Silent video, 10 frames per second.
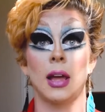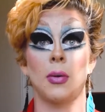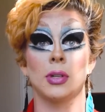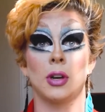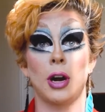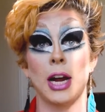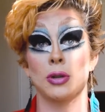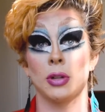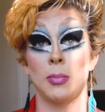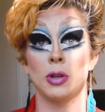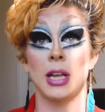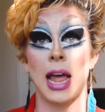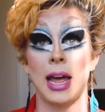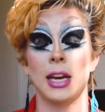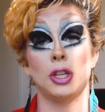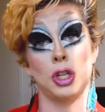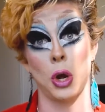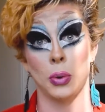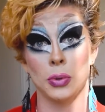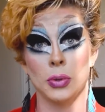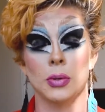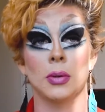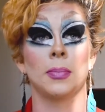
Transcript: her actual name was Annie Jones.